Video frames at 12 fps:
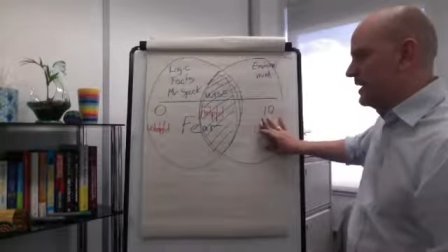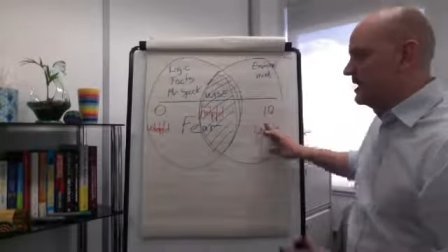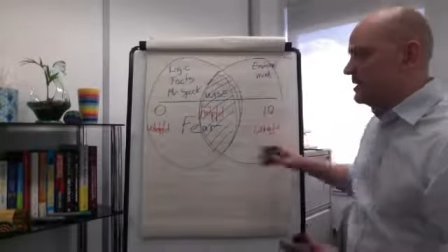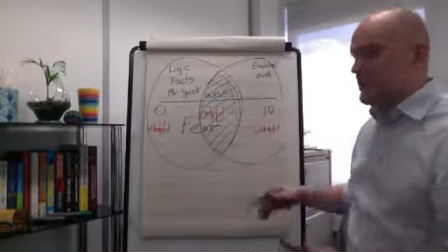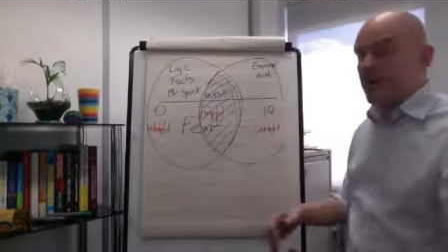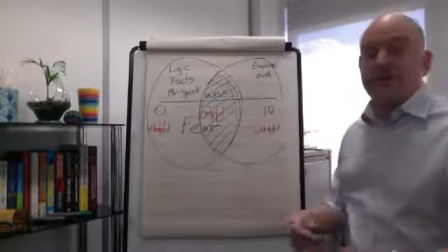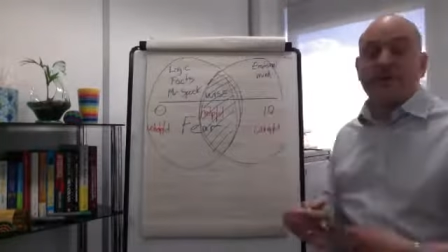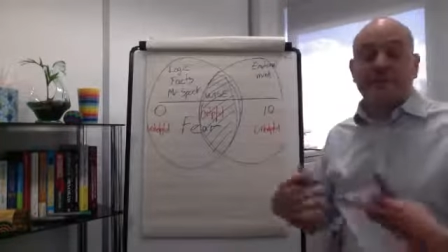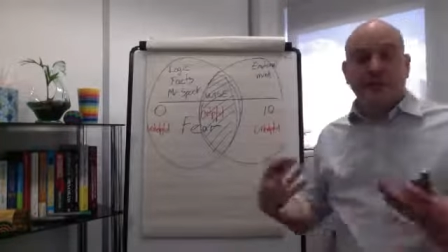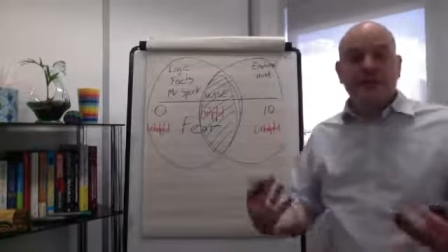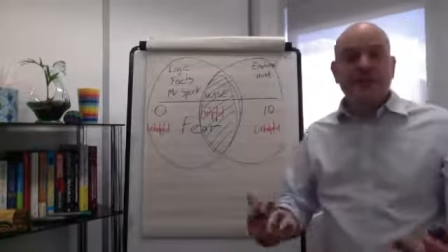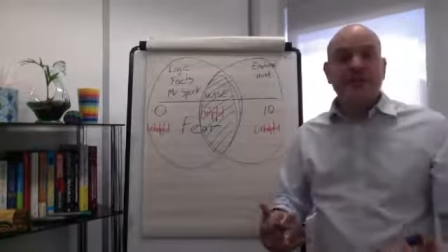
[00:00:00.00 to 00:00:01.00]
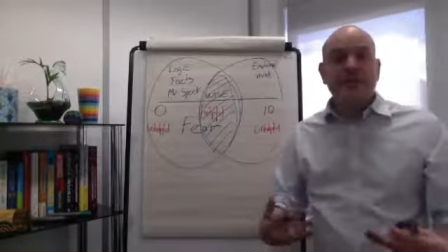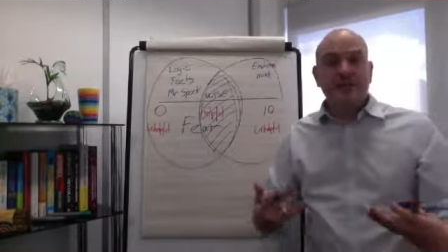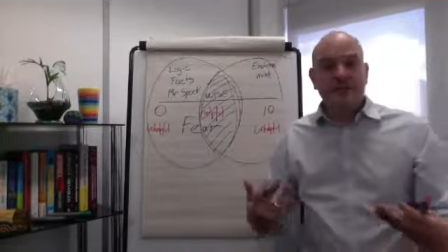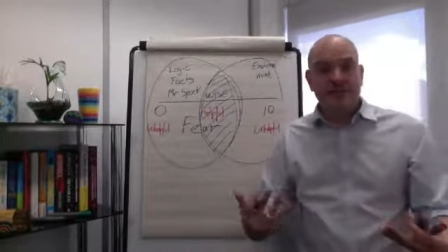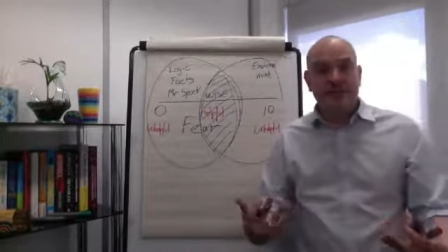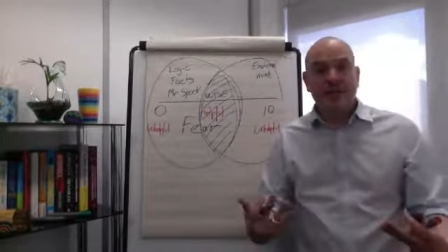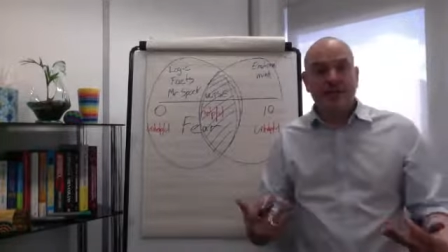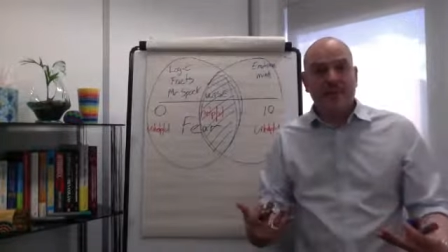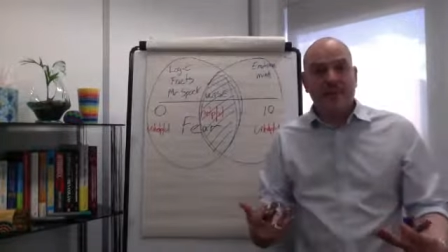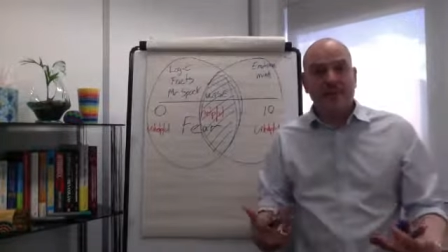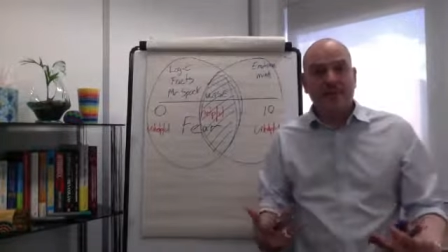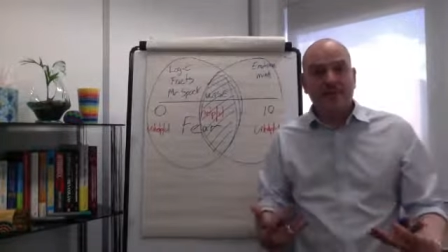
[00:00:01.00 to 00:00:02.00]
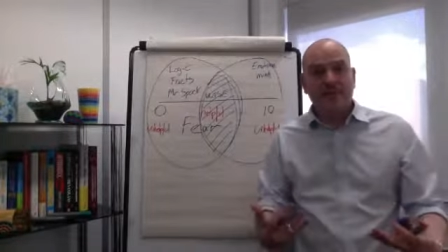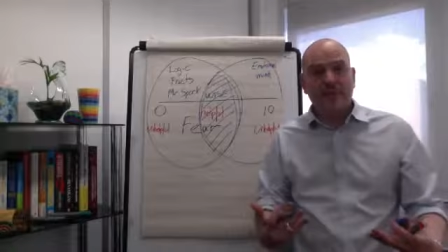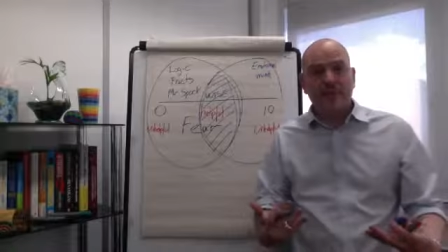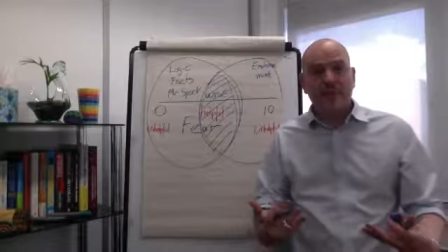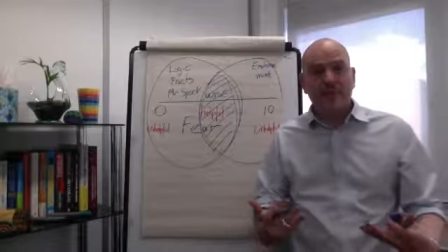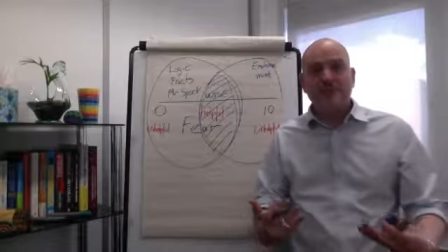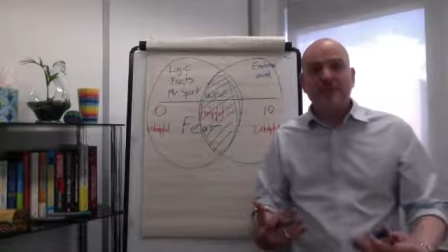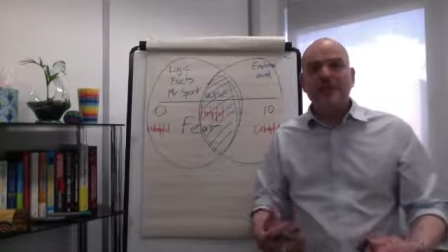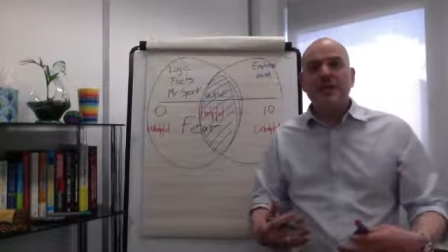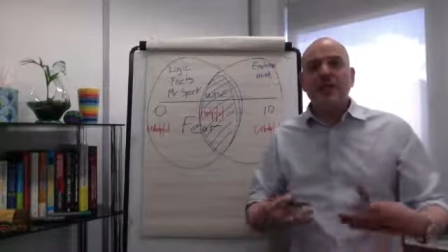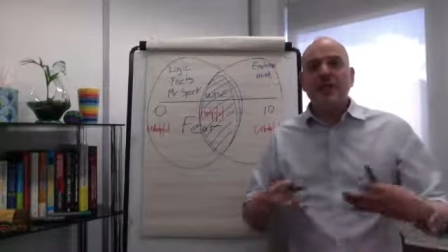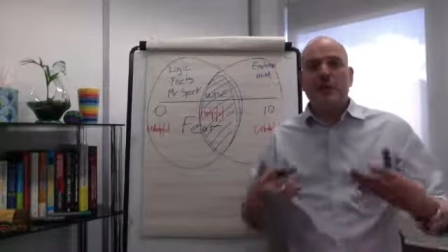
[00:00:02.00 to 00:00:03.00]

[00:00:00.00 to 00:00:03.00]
So the first thing to think about for emotions is